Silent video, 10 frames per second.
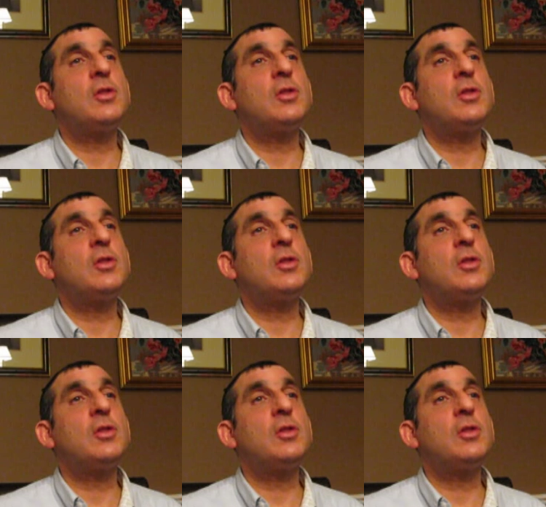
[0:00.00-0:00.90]

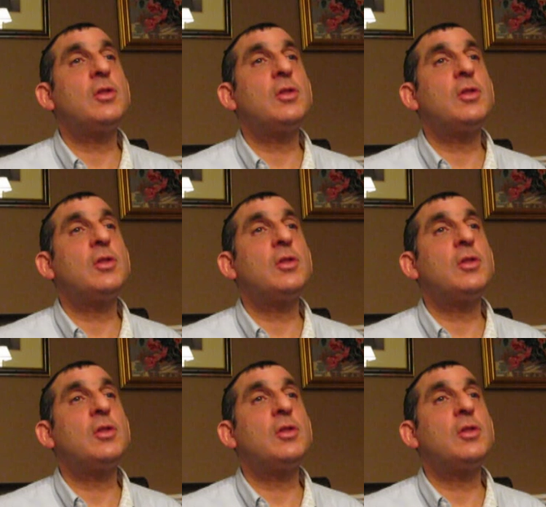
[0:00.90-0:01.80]

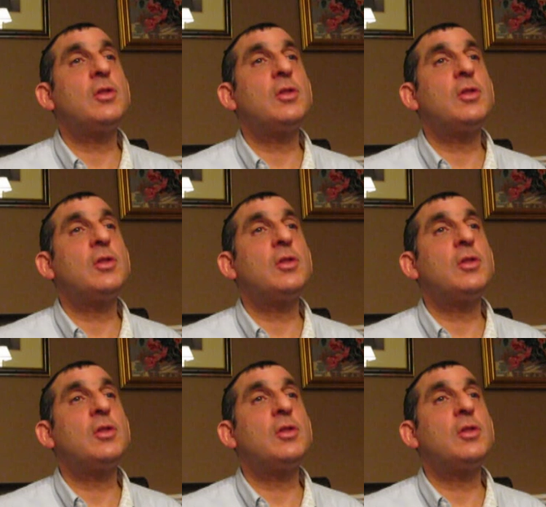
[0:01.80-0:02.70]

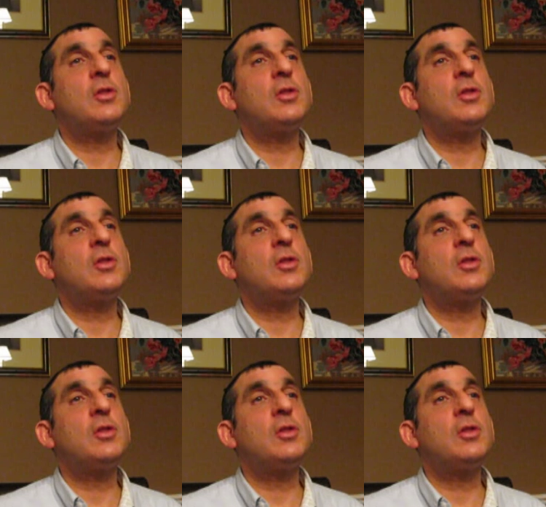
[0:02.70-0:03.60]

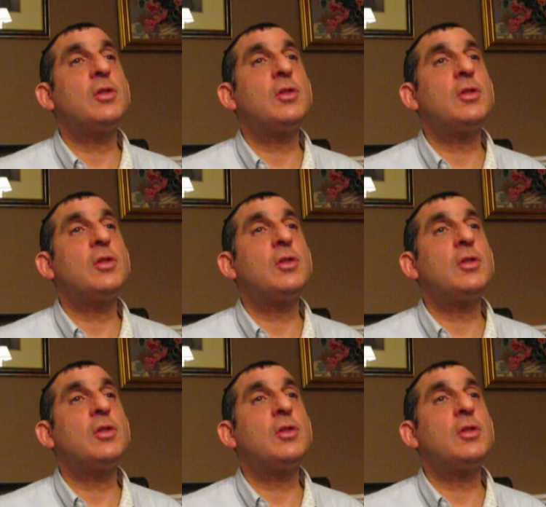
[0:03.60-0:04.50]

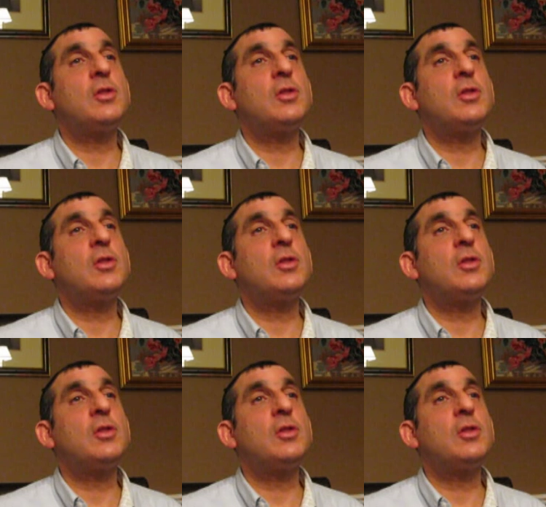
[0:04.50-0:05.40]

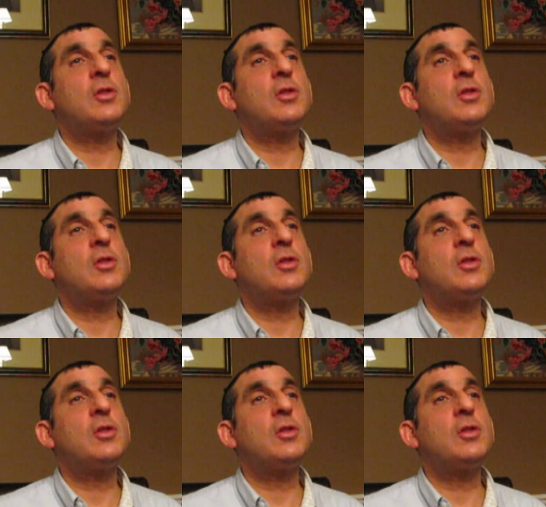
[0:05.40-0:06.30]

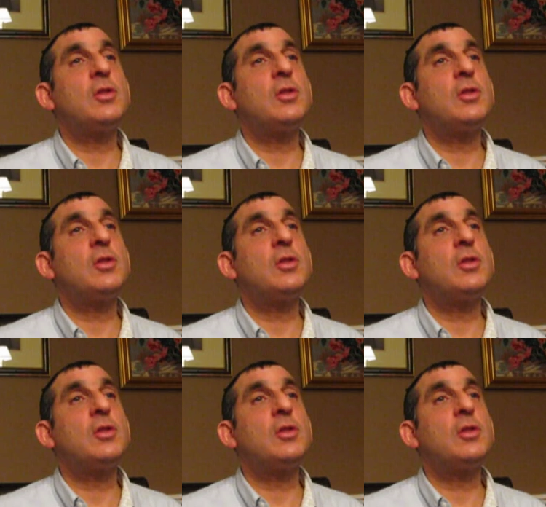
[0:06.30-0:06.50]
The face doesn't move, so there is nothing to read.